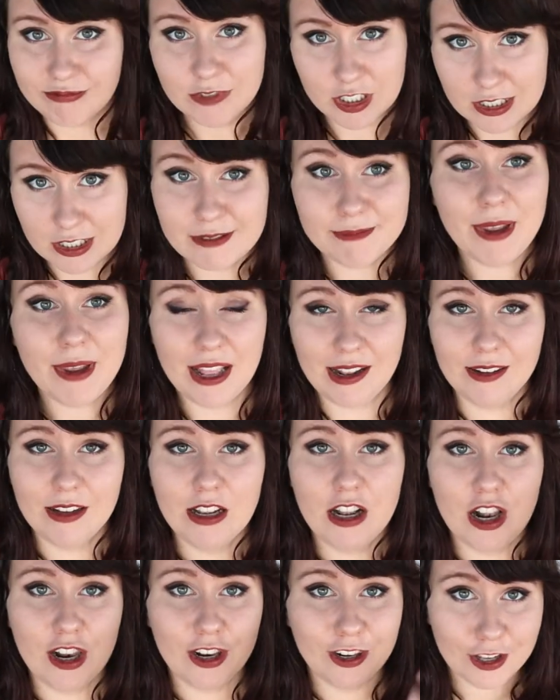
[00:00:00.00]

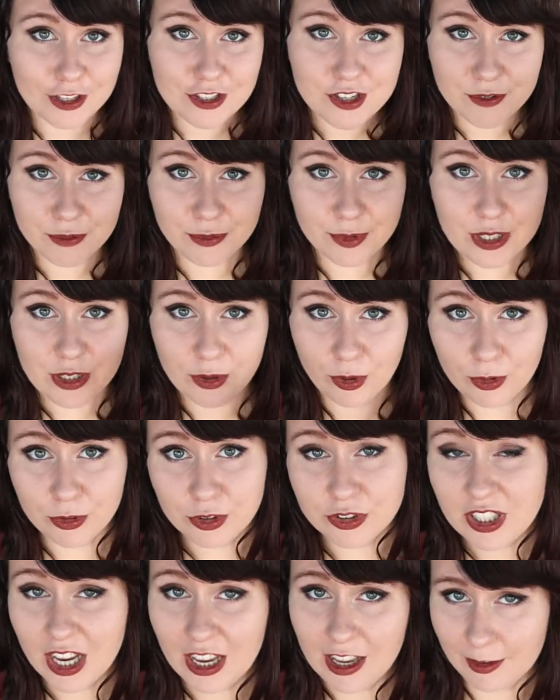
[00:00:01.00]
smell lots of weed all
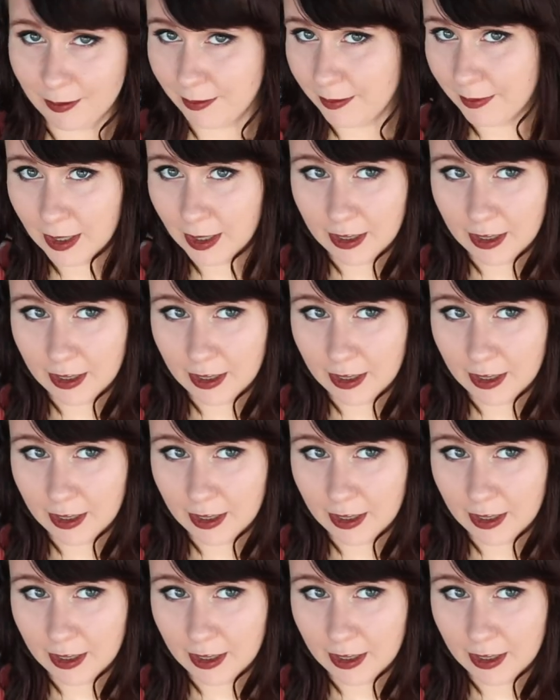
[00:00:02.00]
the time.